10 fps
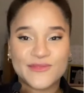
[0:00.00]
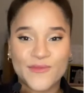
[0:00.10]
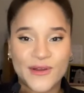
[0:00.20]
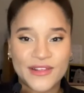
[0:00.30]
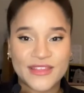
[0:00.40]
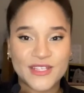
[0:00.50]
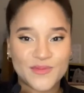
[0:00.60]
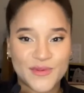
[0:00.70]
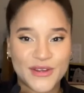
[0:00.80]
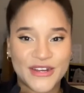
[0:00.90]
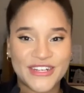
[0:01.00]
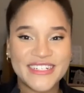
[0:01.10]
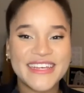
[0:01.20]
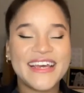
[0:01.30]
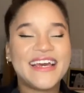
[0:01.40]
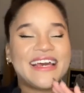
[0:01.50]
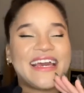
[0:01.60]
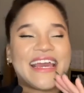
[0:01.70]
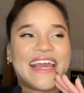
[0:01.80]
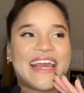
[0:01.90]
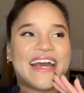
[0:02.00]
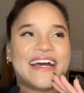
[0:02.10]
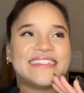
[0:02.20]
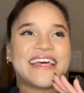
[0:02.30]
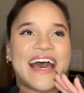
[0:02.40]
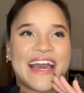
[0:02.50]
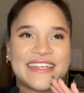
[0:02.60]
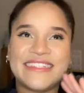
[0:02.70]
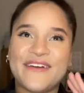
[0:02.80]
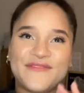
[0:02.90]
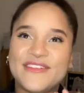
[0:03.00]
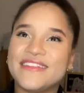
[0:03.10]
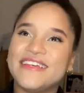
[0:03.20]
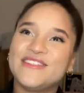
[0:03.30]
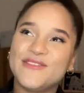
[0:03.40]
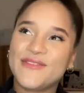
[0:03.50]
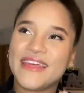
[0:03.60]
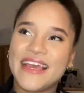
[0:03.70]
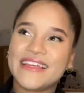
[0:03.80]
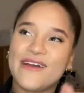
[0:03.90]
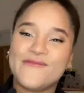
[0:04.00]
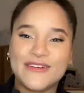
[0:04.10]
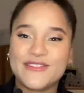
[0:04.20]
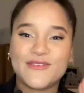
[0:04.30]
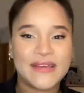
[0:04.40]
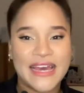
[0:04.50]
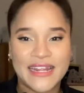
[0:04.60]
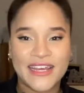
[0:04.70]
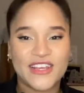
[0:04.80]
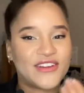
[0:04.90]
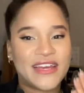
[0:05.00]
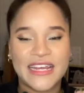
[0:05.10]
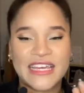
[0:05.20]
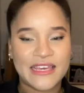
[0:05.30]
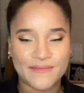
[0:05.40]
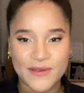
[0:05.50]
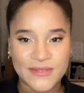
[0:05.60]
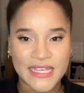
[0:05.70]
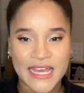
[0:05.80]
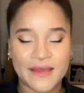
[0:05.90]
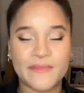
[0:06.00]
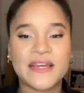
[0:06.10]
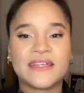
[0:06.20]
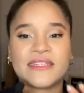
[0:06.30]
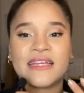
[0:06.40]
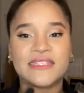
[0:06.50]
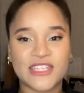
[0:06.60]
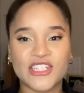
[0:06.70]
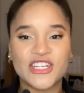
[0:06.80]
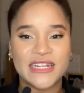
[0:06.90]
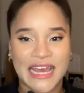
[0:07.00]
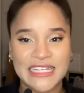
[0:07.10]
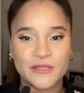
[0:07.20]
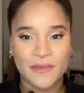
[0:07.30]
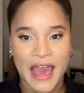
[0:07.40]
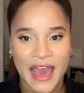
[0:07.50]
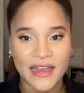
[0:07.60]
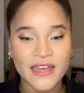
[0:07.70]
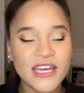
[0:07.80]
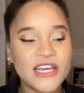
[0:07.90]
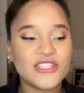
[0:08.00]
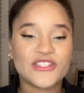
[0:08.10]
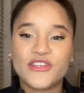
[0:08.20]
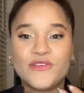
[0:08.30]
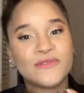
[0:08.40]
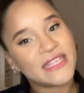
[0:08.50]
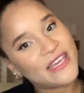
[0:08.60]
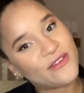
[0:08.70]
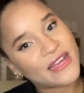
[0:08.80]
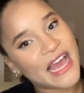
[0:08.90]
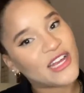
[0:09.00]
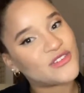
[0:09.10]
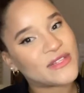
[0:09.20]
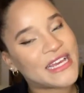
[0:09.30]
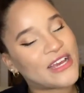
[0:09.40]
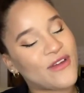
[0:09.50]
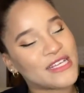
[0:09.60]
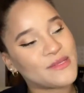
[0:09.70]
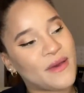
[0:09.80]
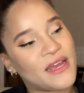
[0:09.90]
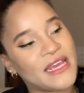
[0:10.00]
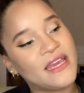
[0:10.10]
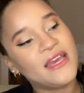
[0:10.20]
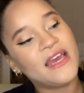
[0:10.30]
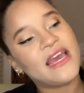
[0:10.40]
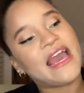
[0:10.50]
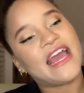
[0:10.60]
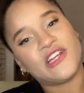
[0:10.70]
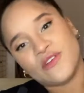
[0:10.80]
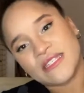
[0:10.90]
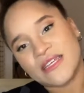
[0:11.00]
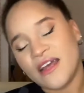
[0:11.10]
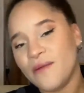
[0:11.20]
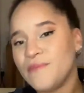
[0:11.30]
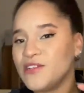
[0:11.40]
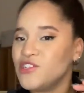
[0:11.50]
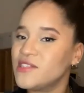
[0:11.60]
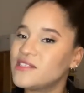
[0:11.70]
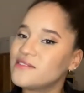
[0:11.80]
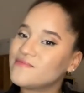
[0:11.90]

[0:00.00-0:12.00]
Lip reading: worth the splurge, And I definitely do think that once you get it, you're gonna keep using it because it's such a nice bag to use either casually, crossbody, and dress it up and just